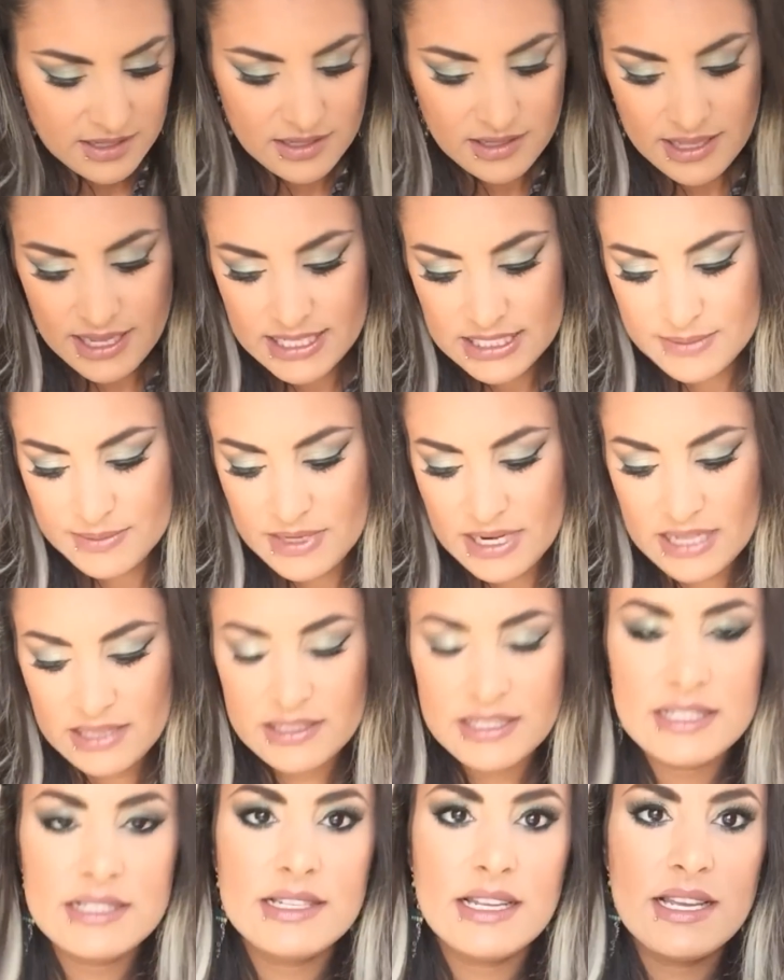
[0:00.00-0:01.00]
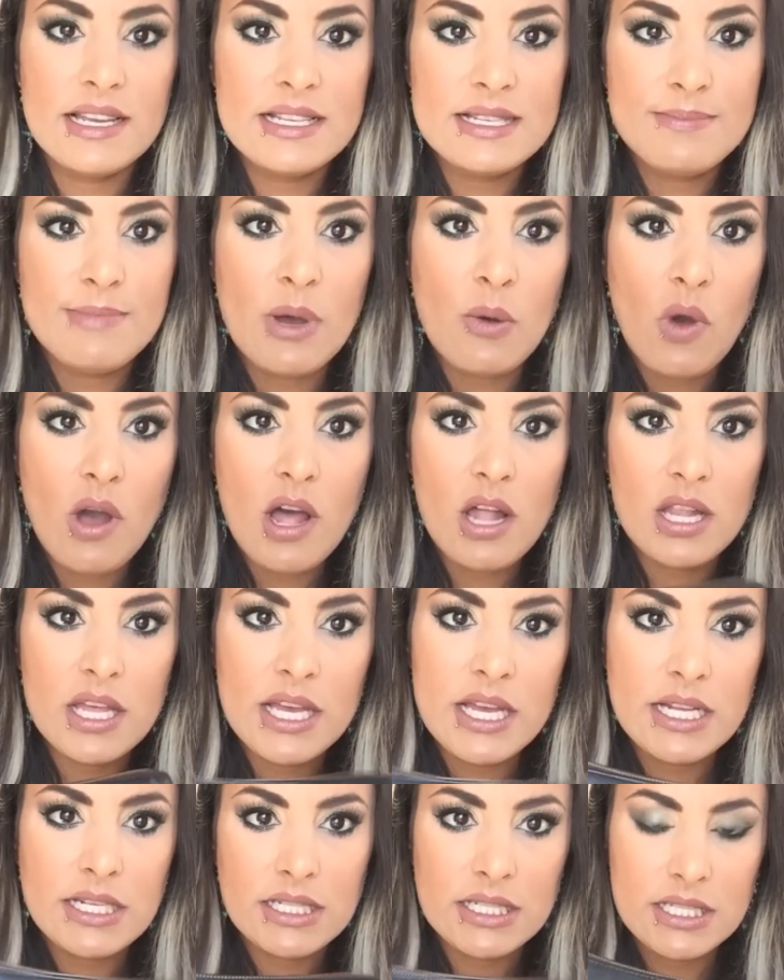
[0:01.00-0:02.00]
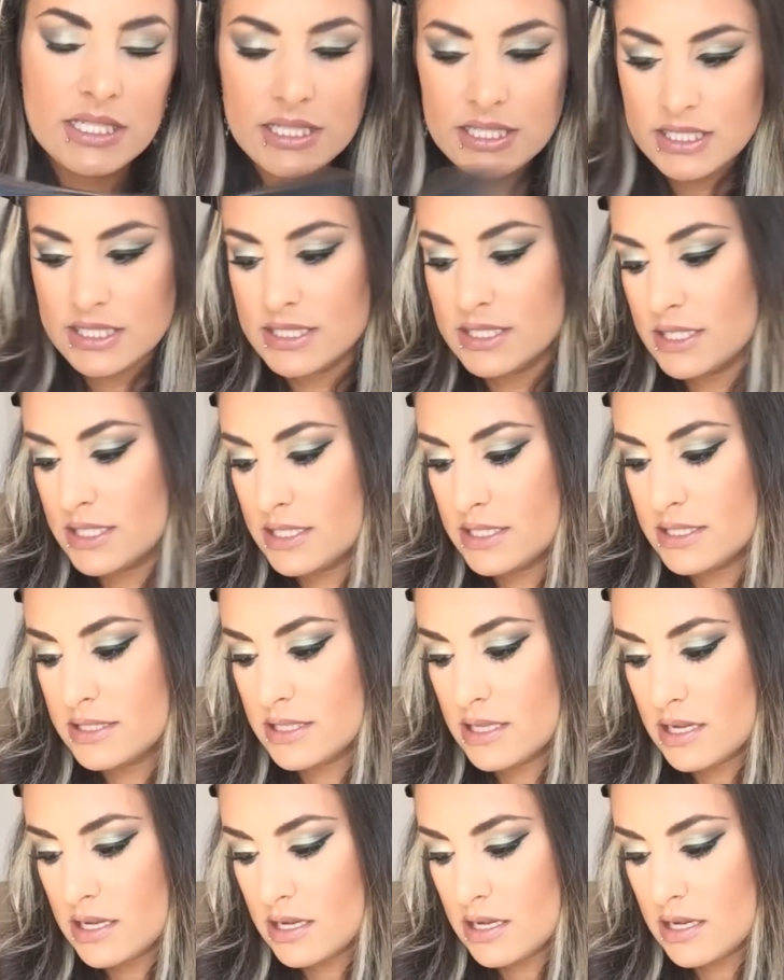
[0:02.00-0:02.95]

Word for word: Last but not least is my wallet. This is